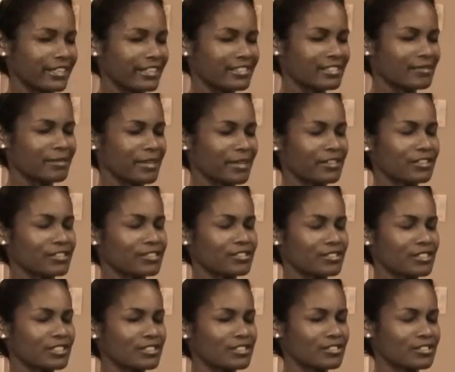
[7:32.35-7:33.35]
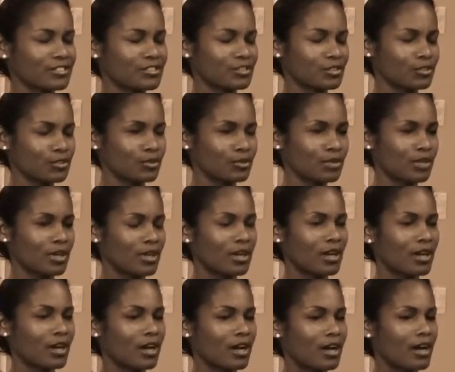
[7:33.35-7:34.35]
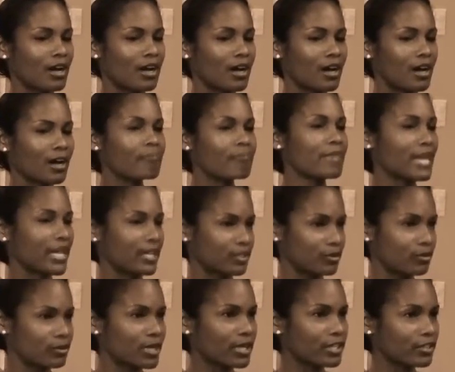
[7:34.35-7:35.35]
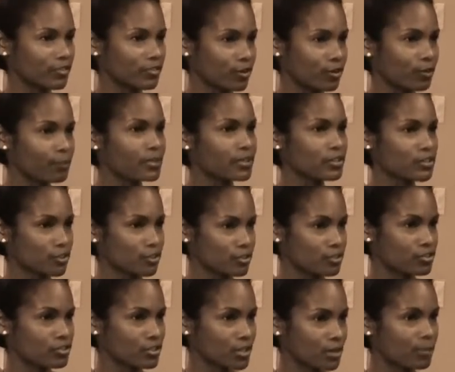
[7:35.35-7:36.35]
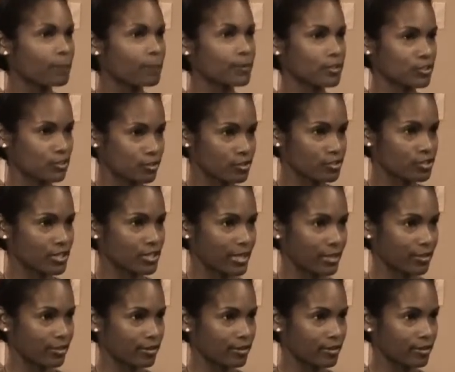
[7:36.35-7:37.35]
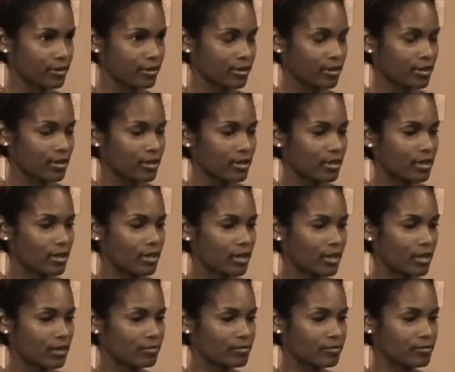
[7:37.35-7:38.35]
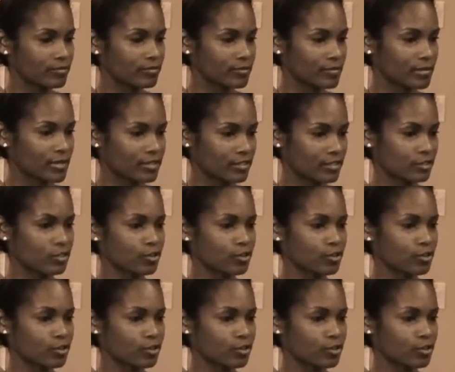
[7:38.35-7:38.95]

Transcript: it's about these two men who kind of grow up in the church, come up in the church together as under